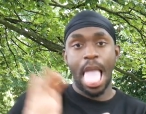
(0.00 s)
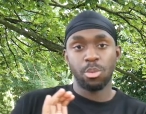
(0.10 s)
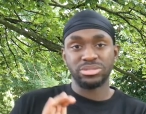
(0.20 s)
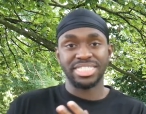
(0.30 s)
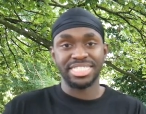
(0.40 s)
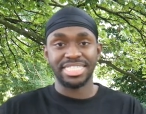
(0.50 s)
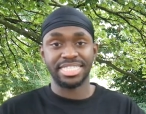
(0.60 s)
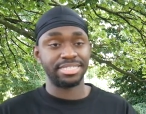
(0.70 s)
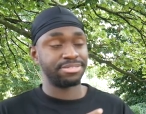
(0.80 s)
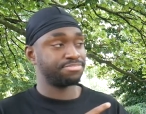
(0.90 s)

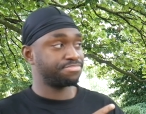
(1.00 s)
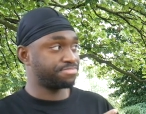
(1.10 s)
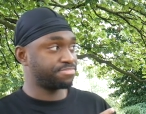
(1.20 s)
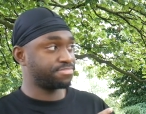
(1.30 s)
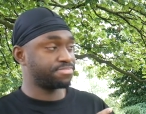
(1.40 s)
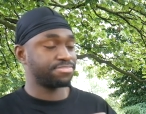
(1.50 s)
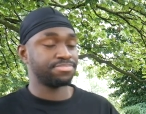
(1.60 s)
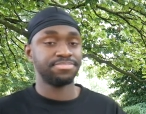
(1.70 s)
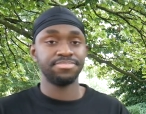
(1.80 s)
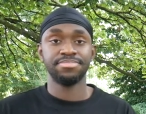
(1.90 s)

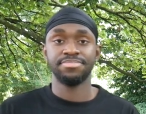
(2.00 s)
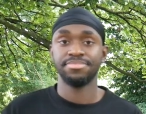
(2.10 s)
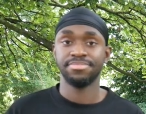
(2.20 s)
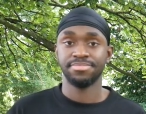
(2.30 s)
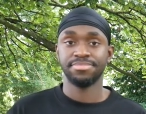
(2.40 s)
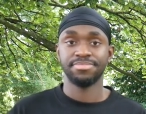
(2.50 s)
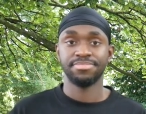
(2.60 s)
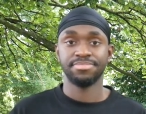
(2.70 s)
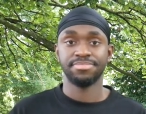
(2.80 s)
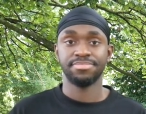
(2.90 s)

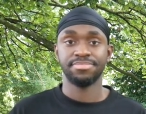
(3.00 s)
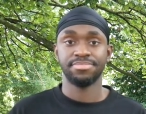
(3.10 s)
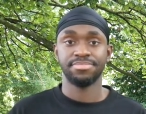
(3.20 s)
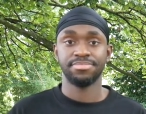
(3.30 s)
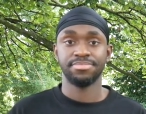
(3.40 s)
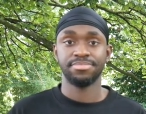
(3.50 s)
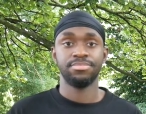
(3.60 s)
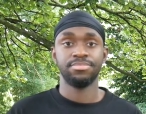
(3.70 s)
No one is speaking in this clip.